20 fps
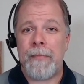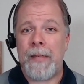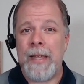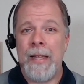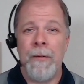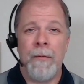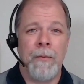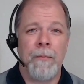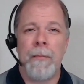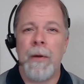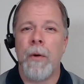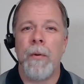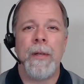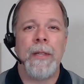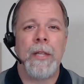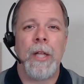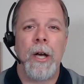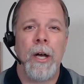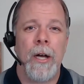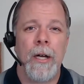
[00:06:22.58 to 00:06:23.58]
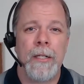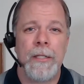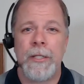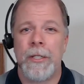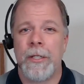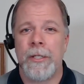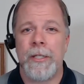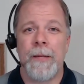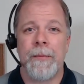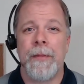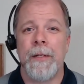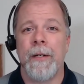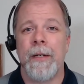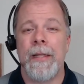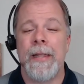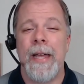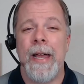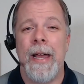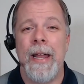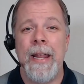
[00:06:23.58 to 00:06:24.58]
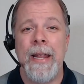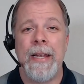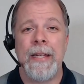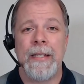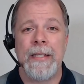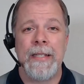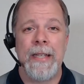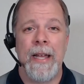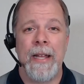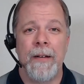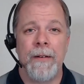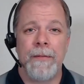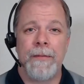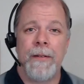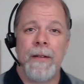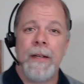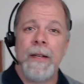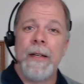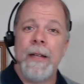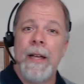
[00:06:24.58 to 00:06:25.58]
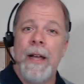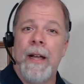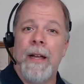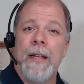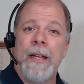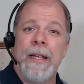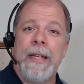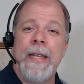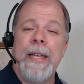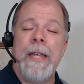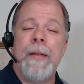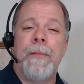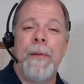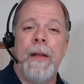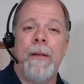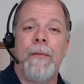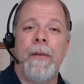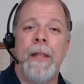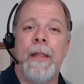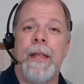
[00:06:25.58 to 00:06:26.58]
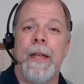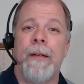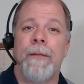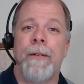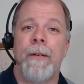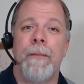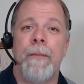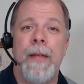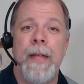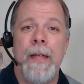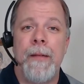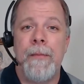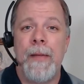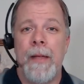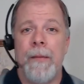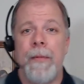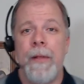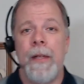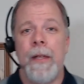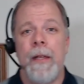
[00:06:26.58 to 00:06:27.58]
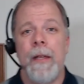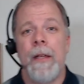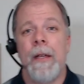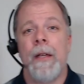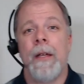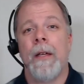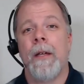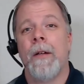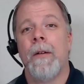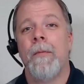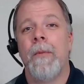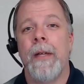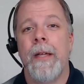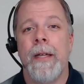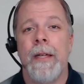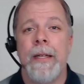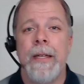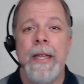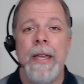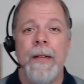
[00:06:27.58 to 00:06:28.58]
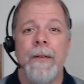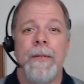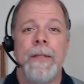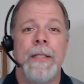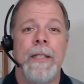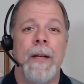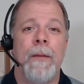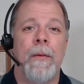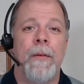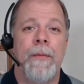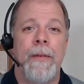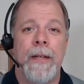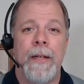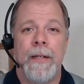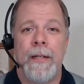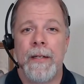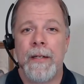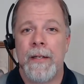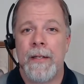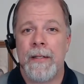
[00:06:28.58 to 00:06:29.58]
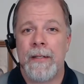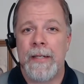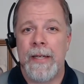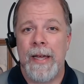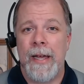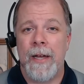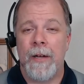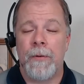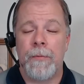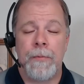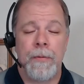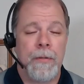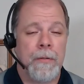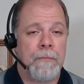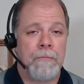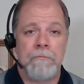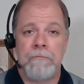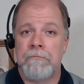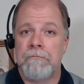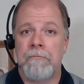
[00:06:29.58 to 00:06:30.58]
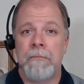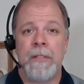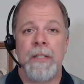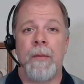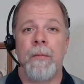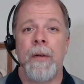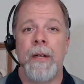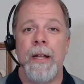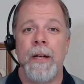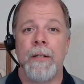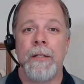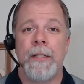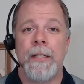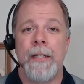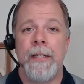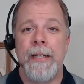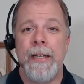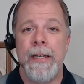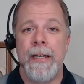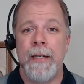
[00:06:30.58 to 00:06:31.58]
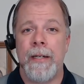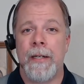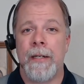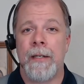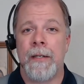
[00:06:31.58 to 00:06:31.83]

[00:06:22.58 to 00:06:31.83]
and we're mowing lawns or something like that. And instead of, I'm going to keep everything for me, maybe we give some of it to help someone else in need.